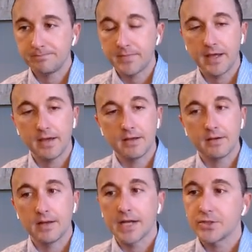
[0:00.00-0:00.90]

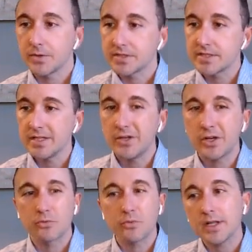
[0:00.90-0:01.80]
And as you can see, you
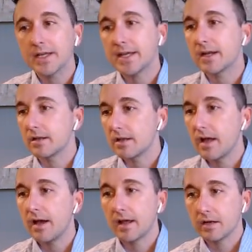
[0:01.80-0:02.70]
can really get a
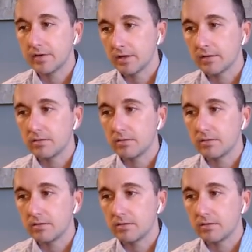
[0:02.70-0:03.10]
lot out of a little.